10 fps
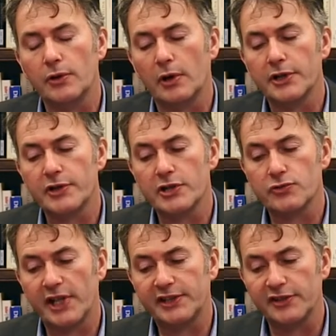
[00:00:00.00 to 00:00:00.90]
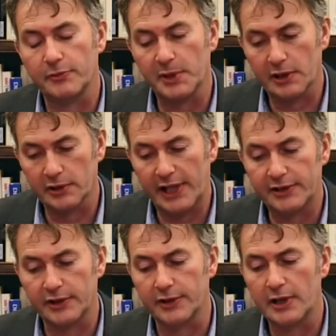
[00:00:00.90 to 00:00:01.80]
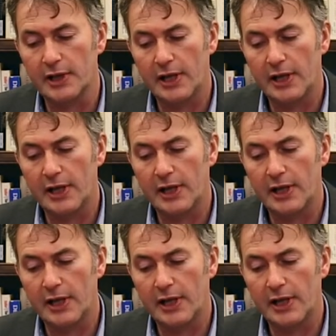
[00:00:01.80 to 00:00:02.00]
or his writings have been collected,